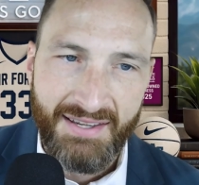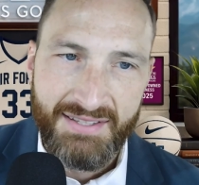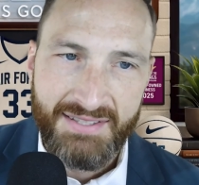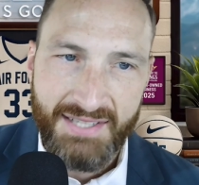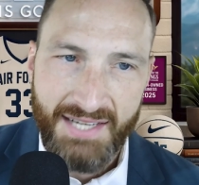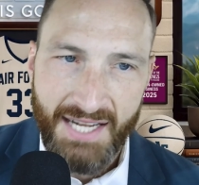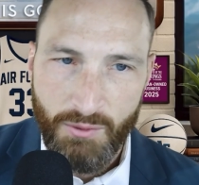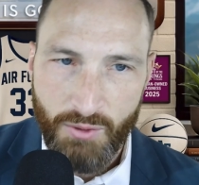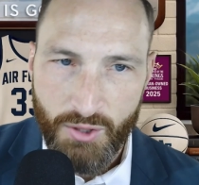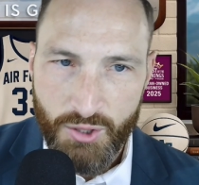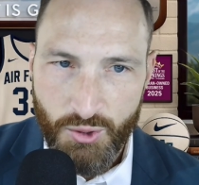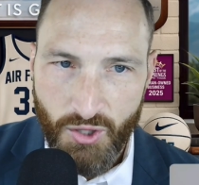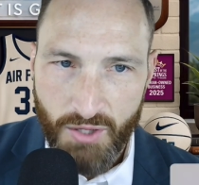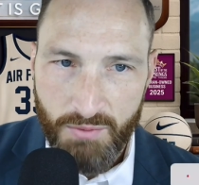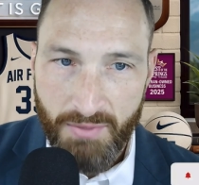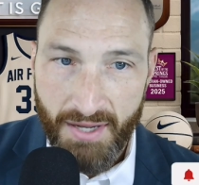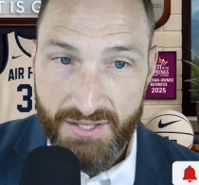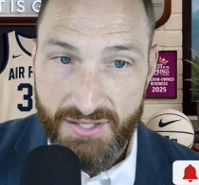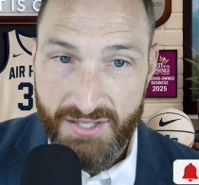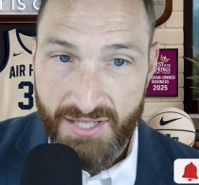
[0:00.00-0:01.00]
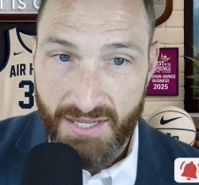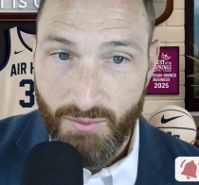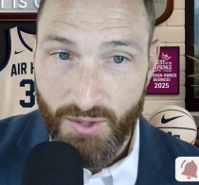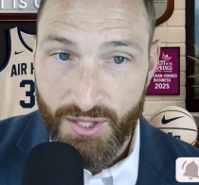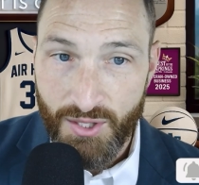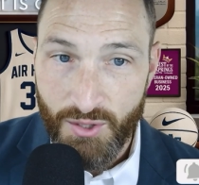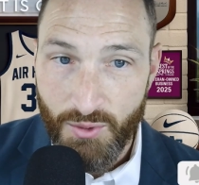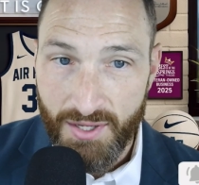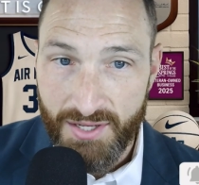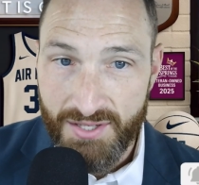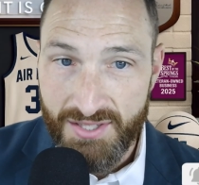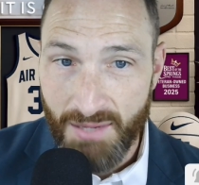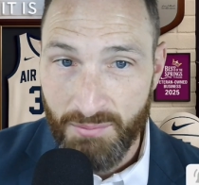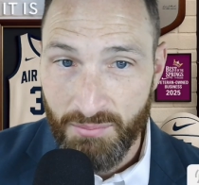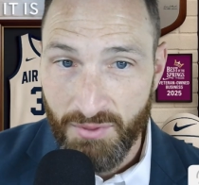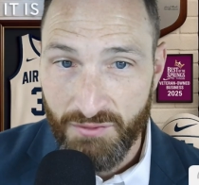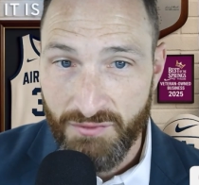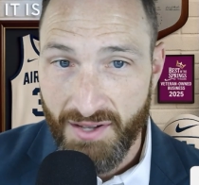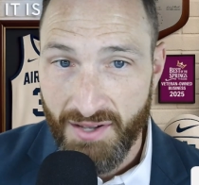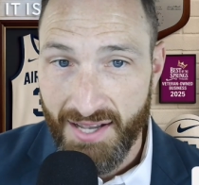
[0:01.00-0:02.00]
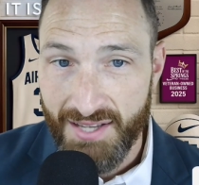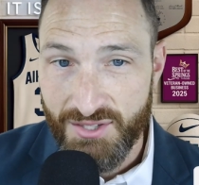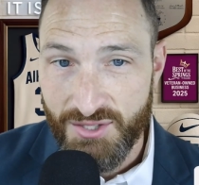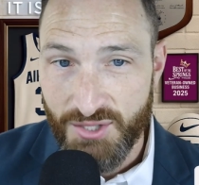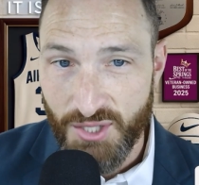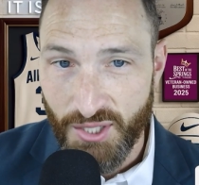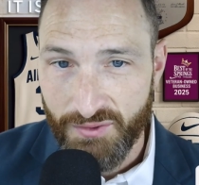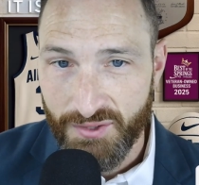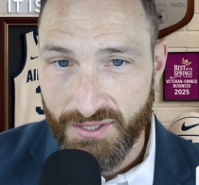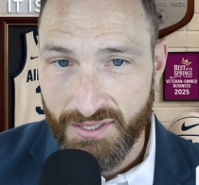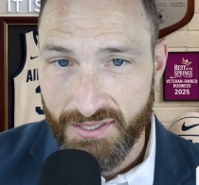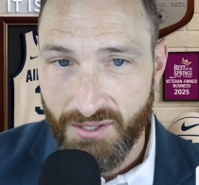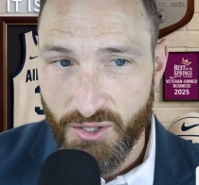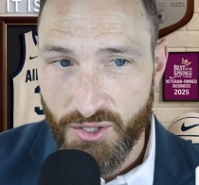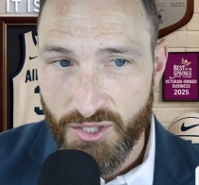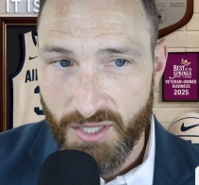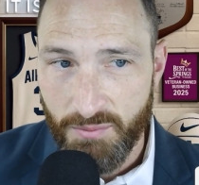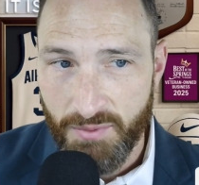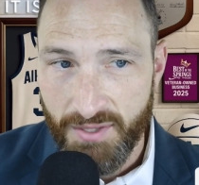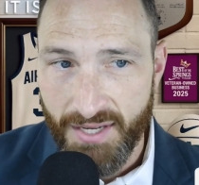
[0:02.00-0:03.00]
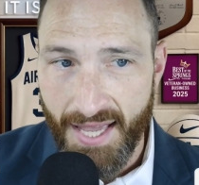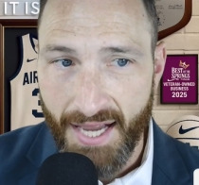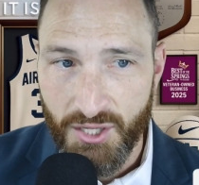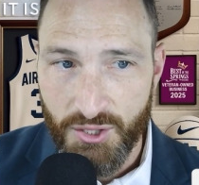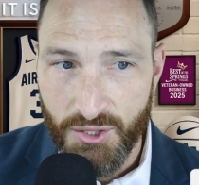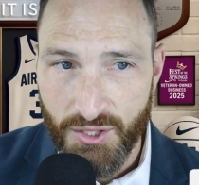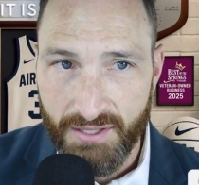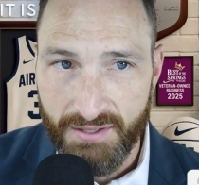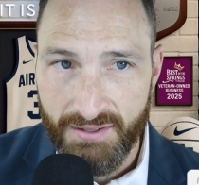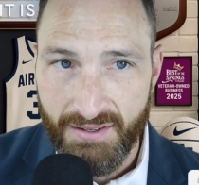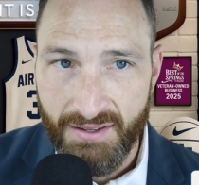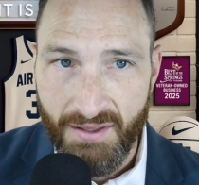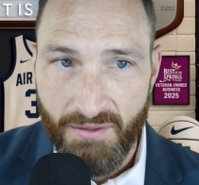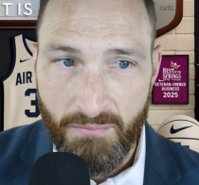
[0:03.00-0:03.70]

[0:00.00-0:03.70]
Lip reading: Today, we're joined by someone who exemplifies servant leadership in action,